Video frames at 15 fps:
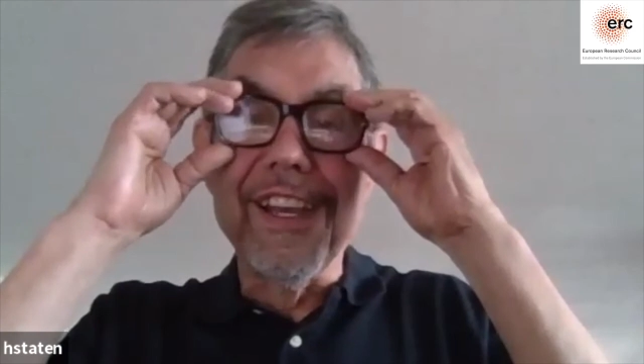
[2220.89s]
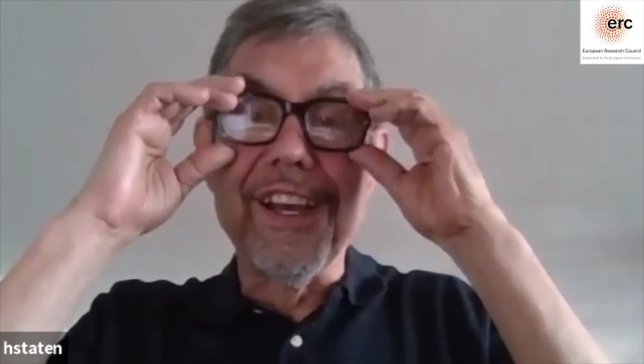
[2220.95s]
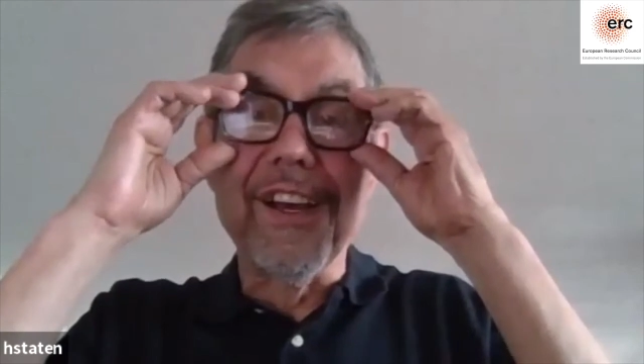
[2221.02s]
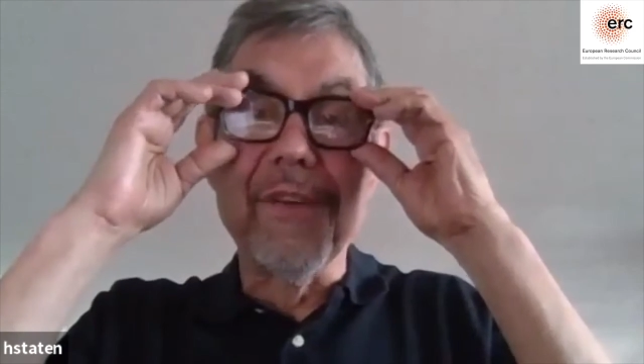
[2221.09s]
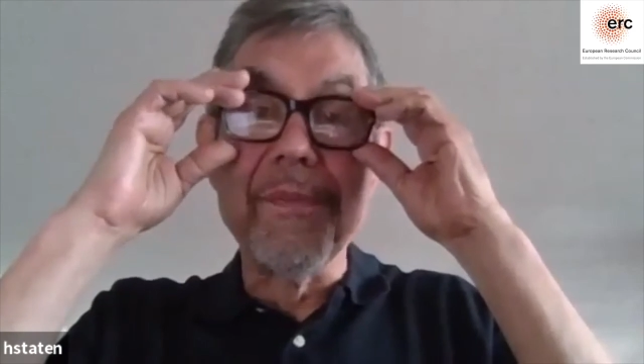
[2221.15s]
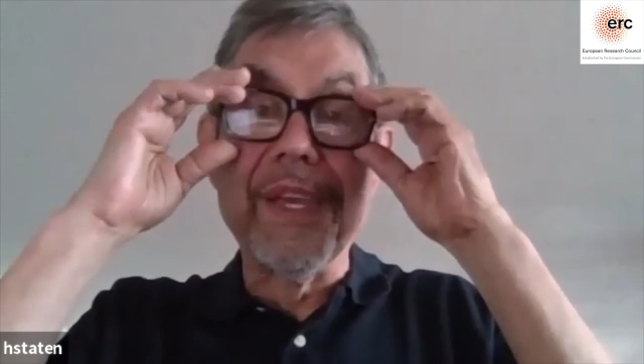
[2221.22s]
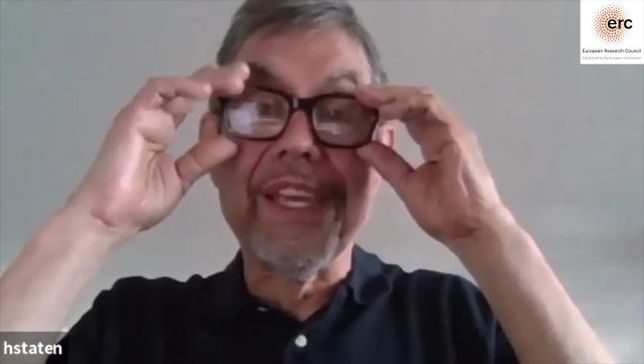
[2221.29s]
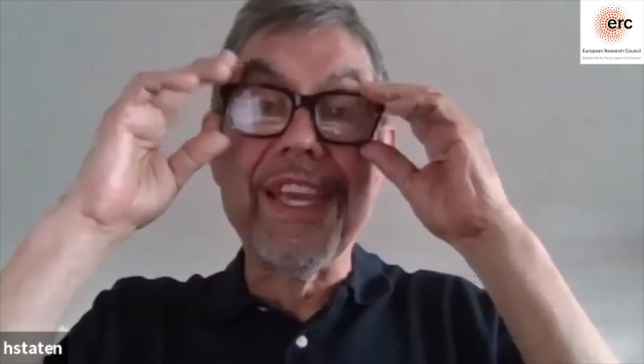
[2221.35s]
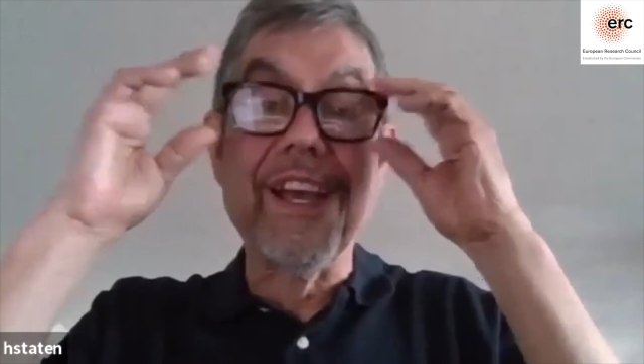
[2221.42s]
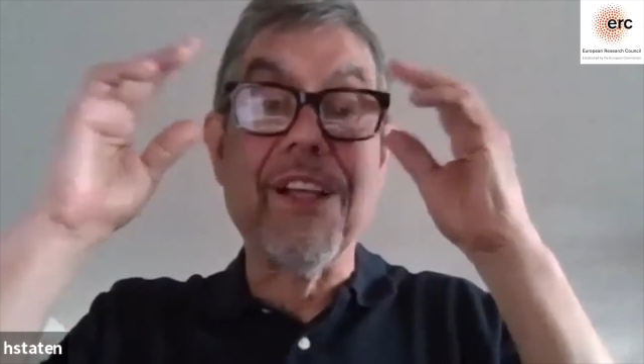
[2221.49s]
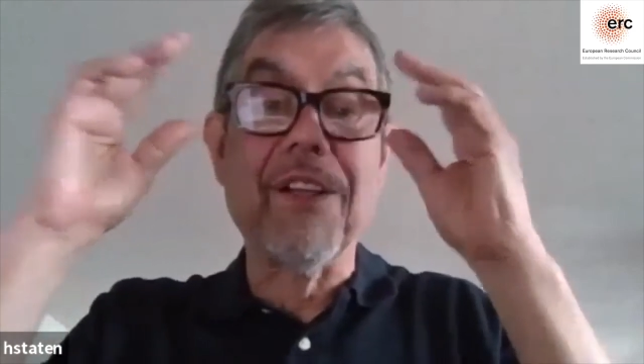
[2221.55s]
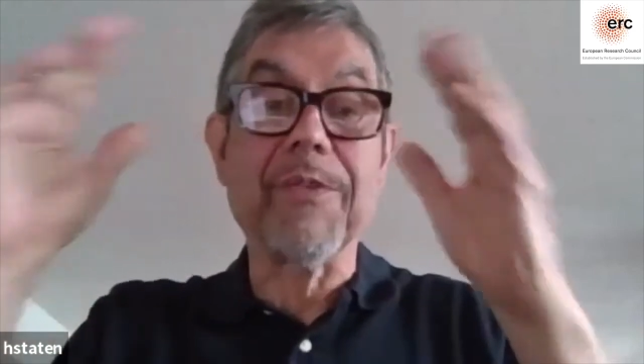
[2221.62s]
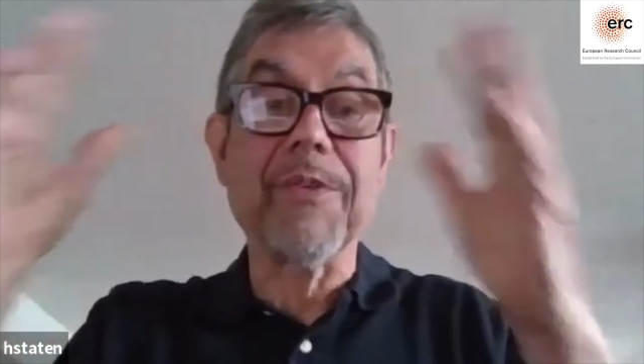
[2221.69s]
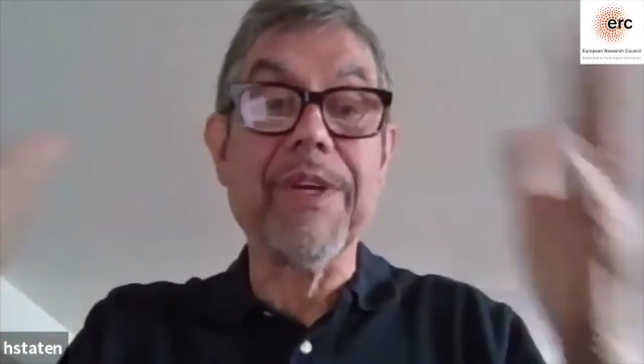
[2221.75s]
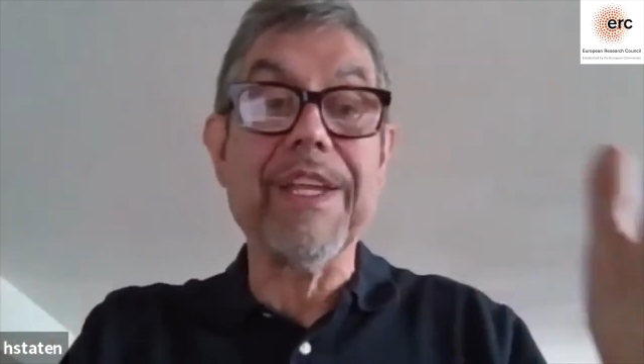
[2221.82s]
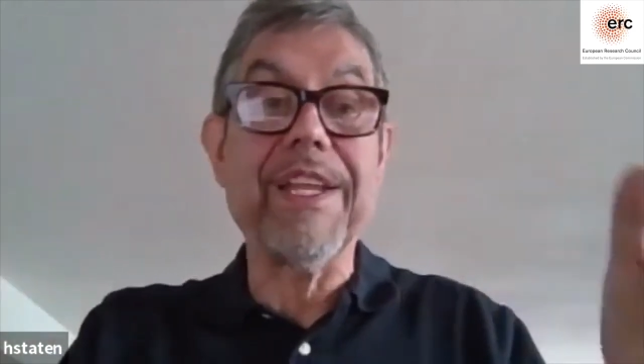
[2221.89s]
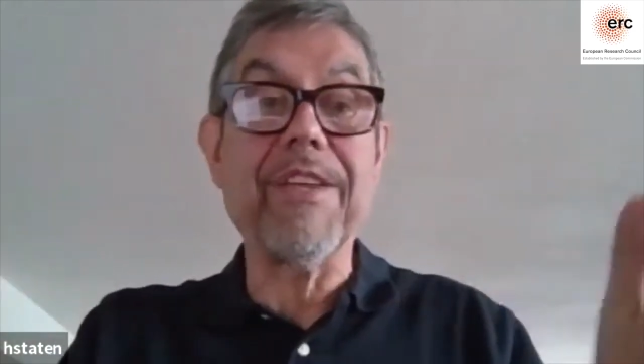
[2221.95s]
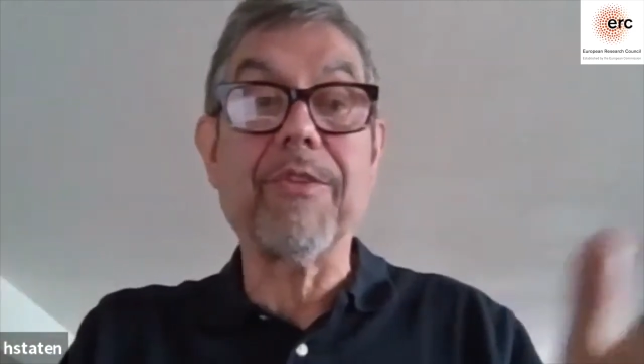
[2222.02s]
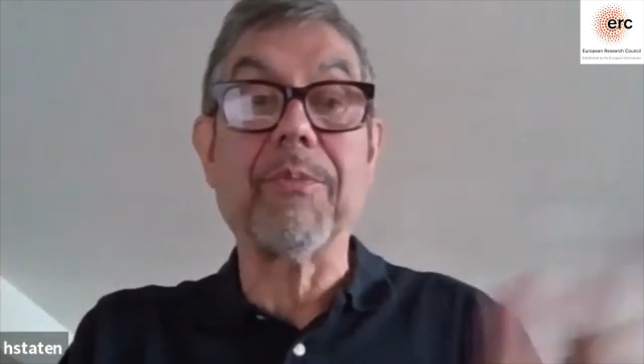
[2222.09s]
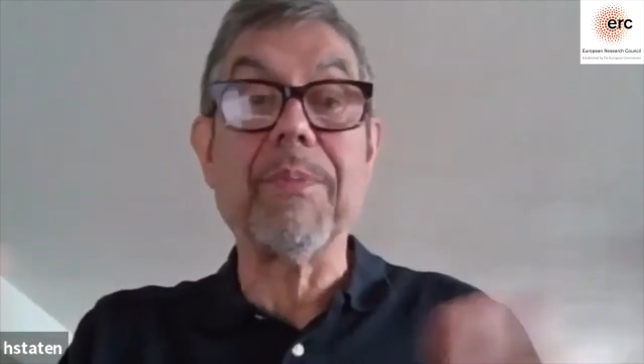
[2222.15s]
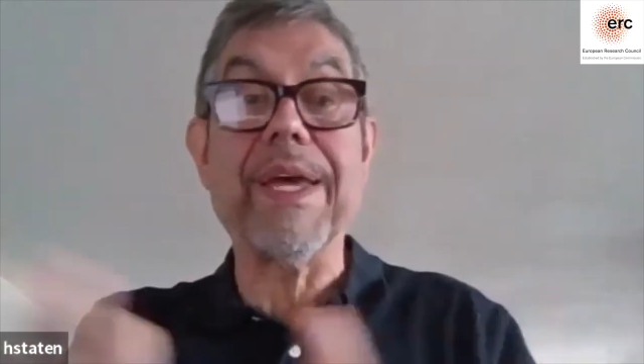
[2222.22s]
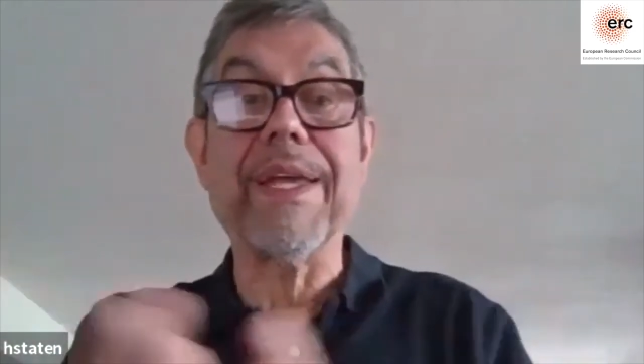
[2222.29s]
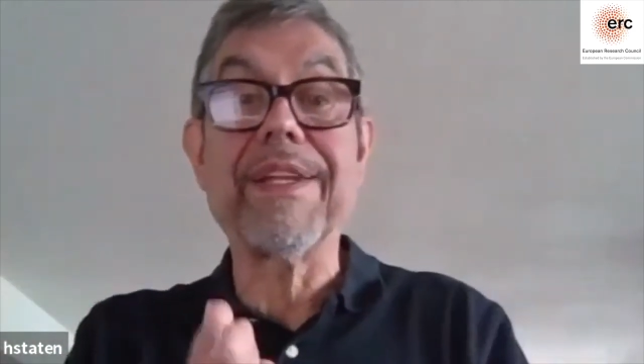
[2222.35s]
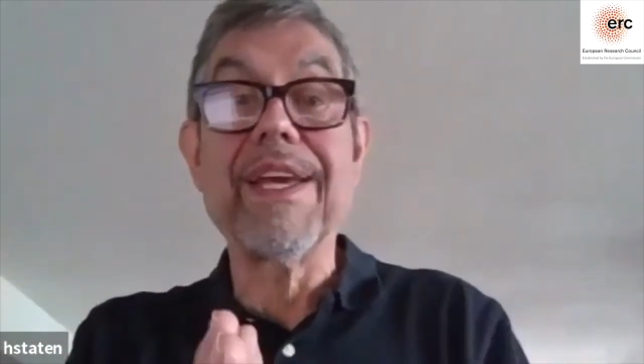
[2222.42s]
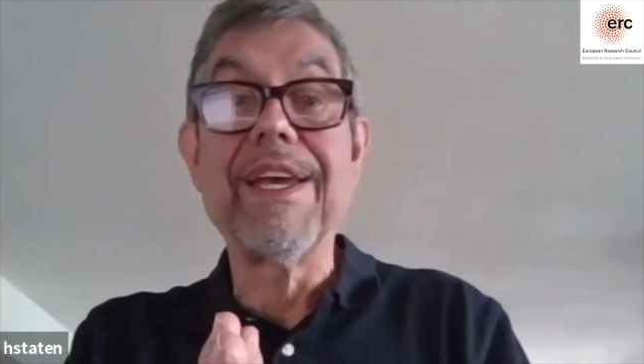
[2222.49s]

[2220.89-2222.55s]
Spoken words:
Mikkel read his bit.